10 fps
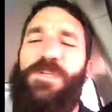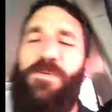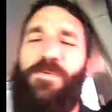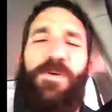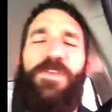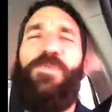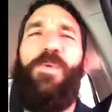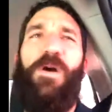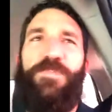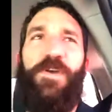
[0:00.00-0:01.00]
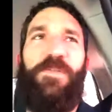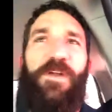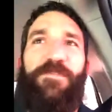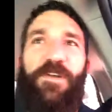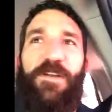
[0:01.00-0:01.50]
don't worry, you won't though.
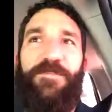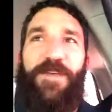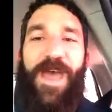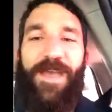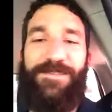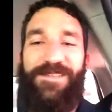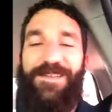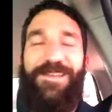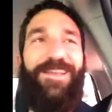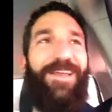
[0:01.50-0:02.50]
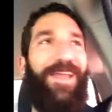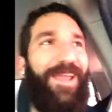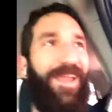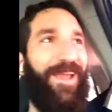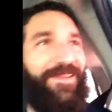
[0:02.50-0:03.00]
They're very fast.
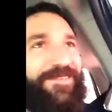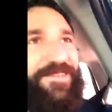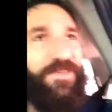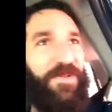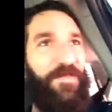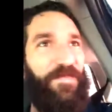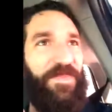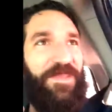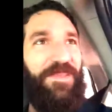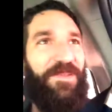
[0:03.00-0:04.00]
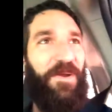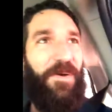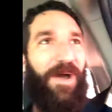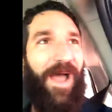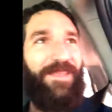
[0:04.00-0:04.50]
And I
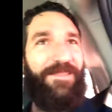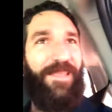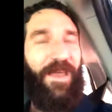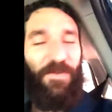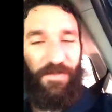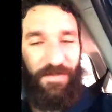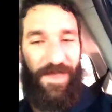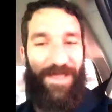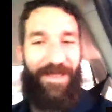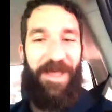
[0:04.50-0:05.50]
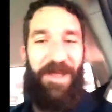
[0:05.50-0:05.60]
don't think I'm